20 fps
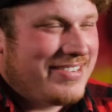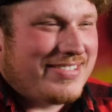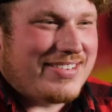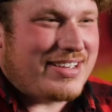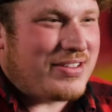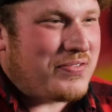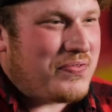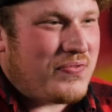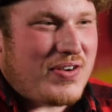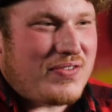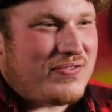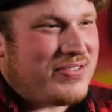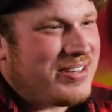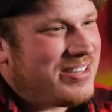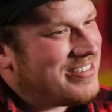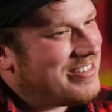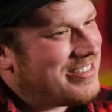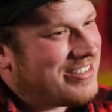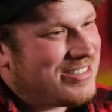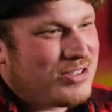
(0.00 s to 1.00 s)
like the
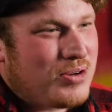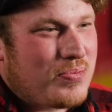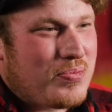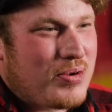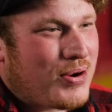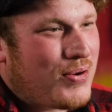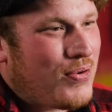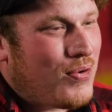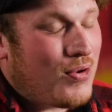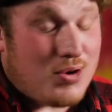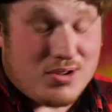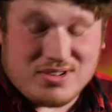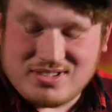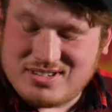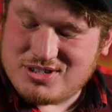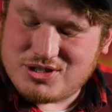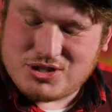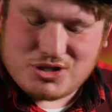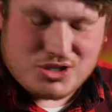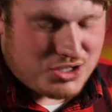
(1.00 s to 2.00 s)
50s, super cool,
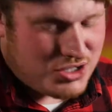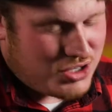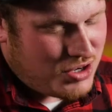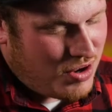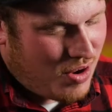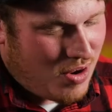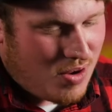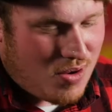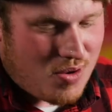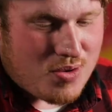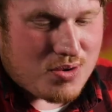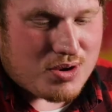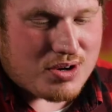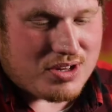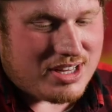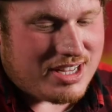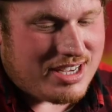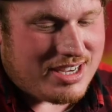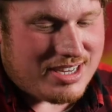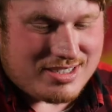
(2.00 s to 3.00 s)

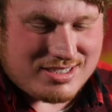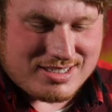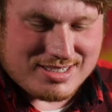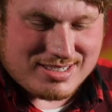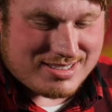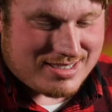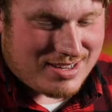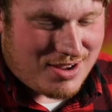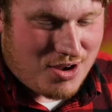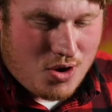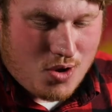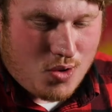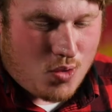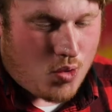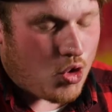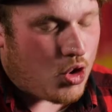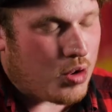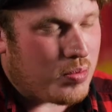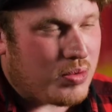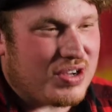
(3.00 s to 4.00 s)
totally just a
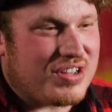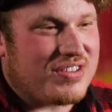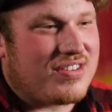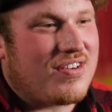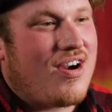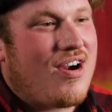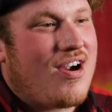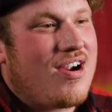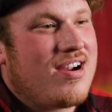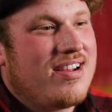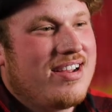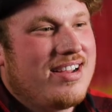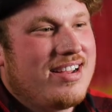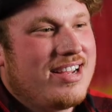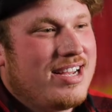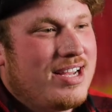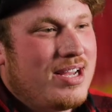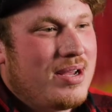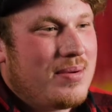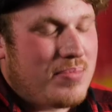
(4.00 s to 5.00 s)
horrible guitar.
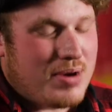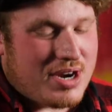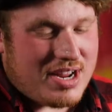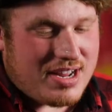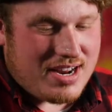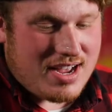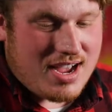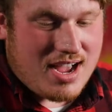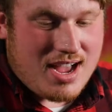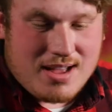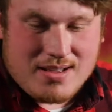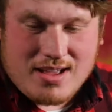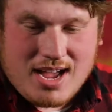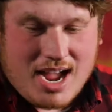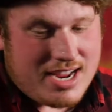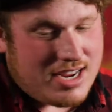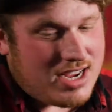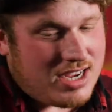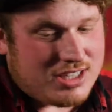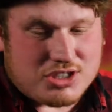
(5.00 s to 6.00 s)
But it,
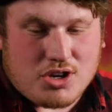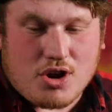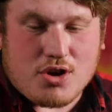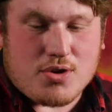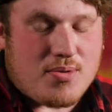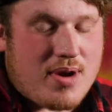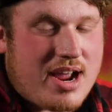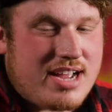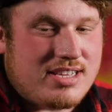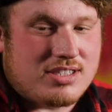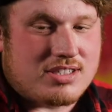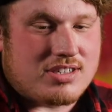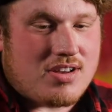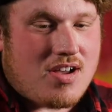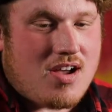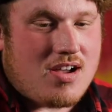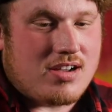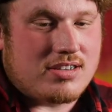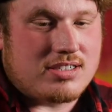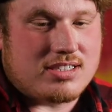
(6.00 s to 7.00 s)
I started writing
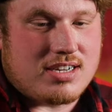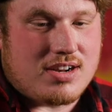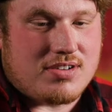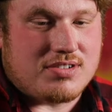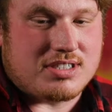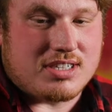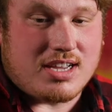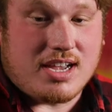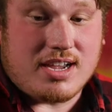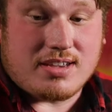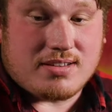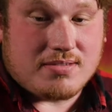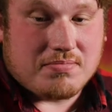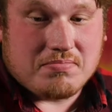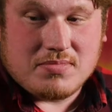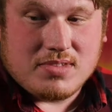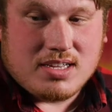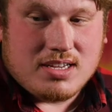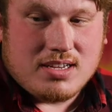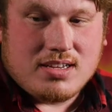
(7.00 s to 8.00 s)
songs, and I was like,
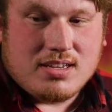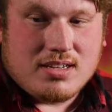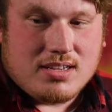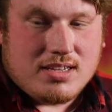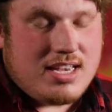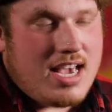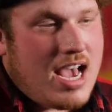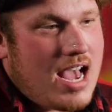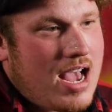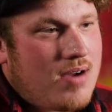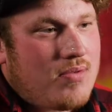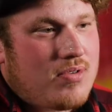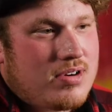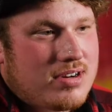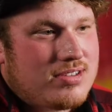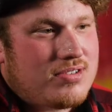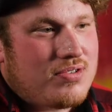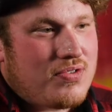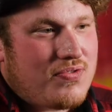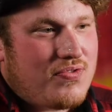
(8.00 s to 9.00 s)
yeah, I want
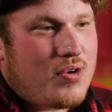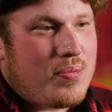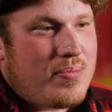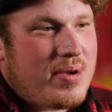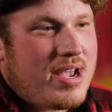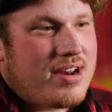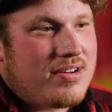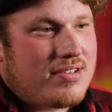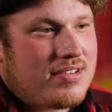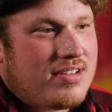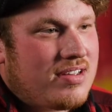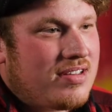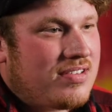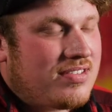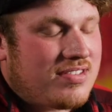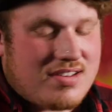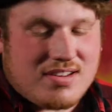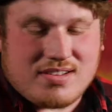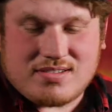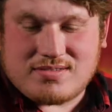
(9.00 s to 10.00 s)
to do a full band of
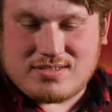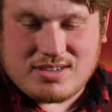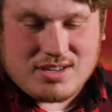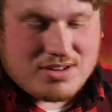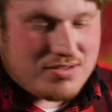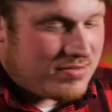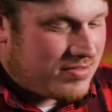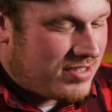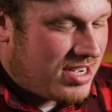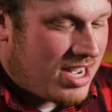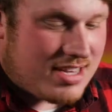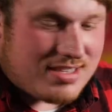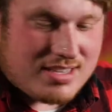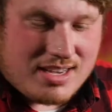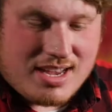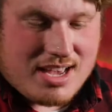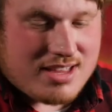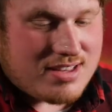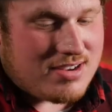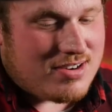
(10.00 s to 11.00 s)
this, and, you know, got
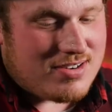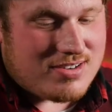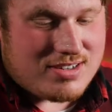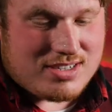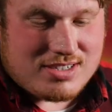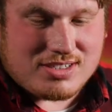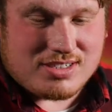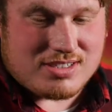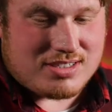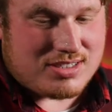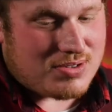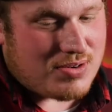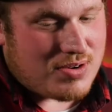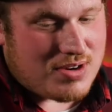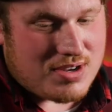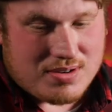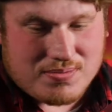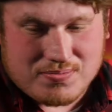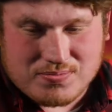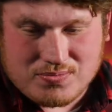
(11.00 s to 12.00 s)
together, and it just sort
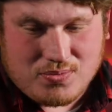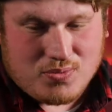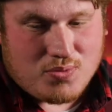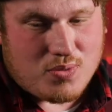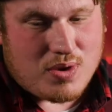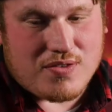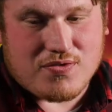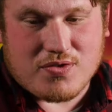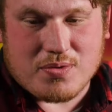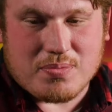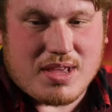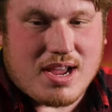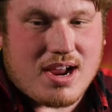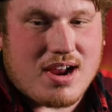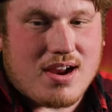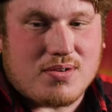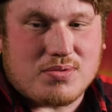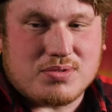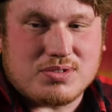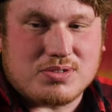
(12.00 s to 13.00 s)
of went from
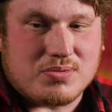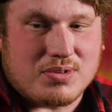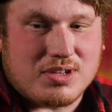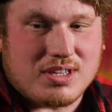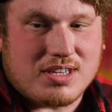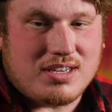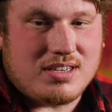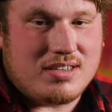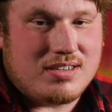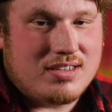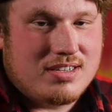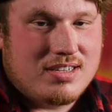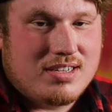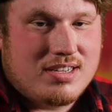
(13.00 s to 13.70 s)
there. It was really,